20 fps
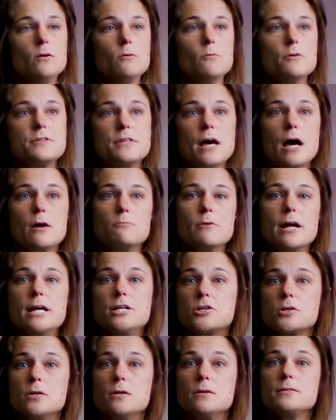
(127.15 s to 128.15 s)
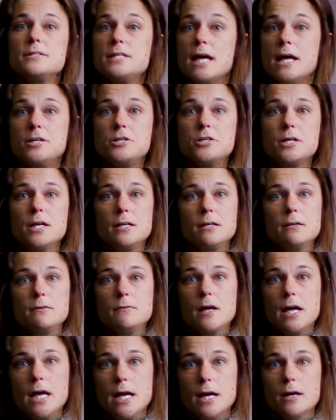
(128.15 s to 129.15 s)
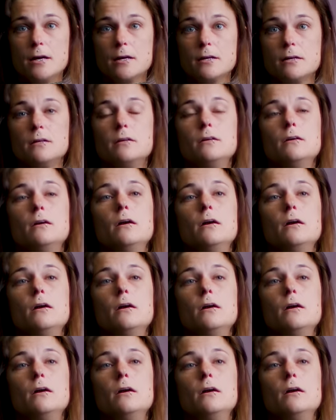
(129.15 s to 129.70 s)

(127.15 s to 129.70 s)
with that racial tension here